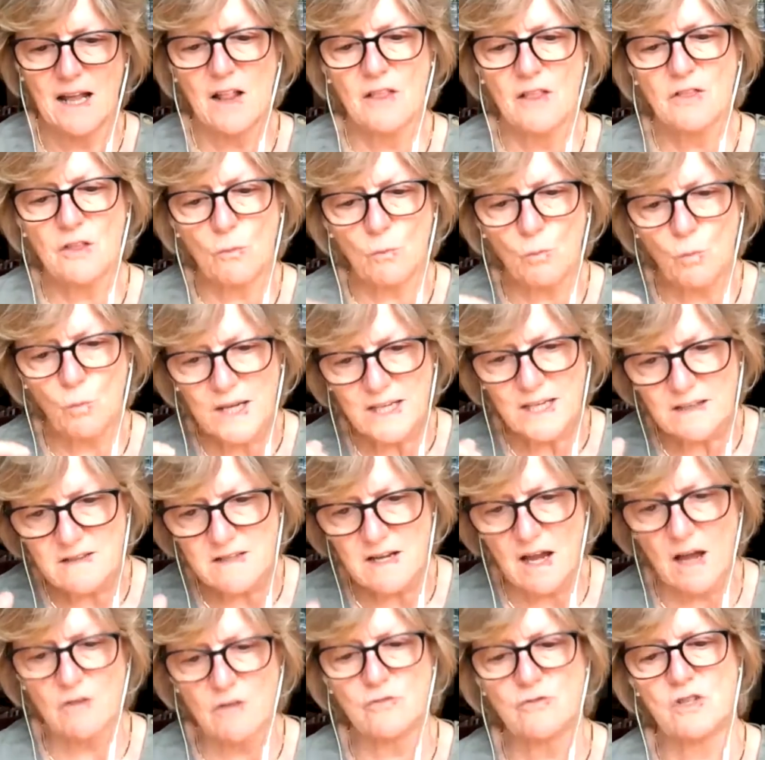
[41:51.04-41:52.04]
that we
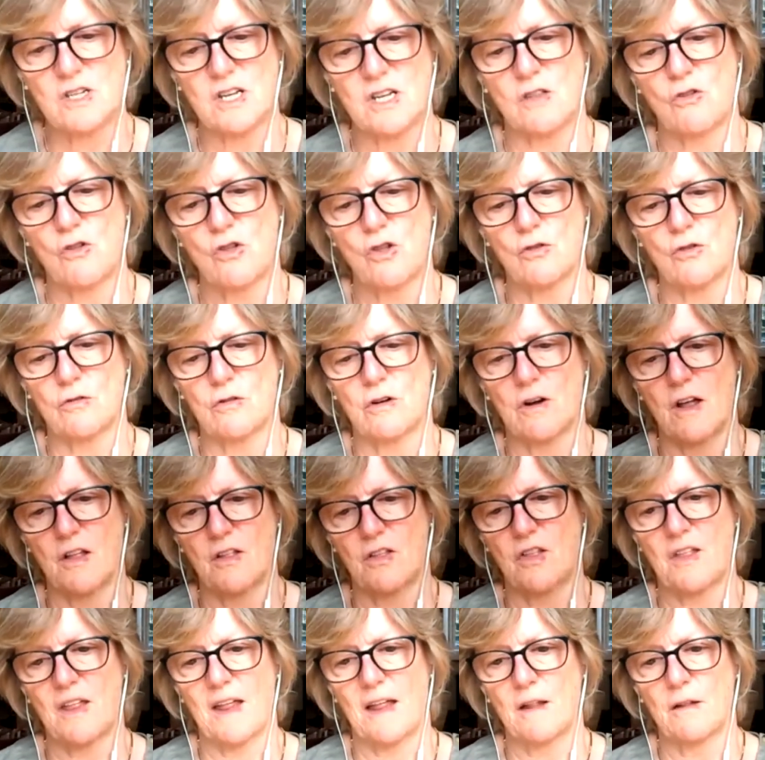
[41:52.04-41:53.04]
don't insure
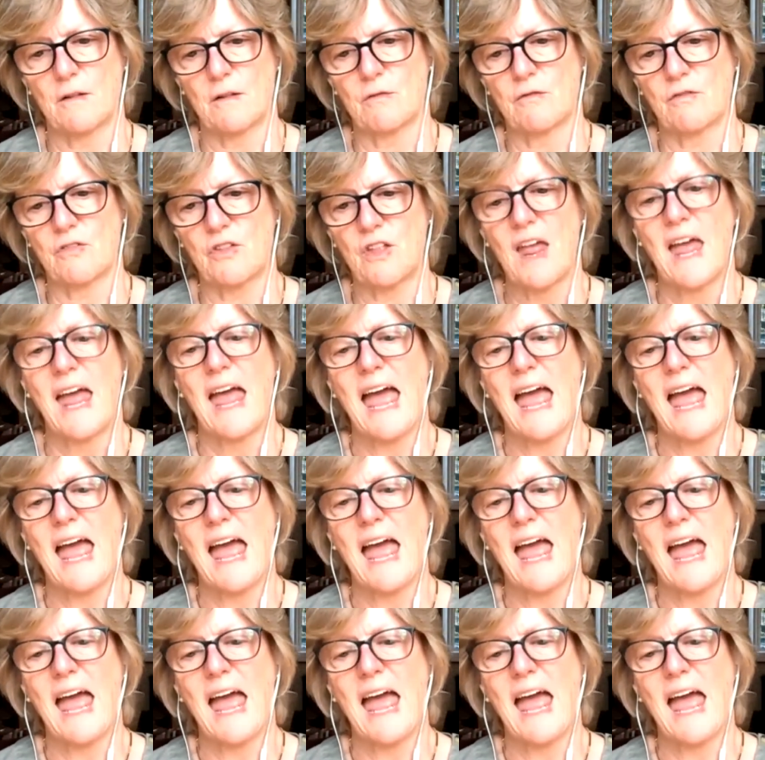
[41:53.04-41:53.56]
ourselves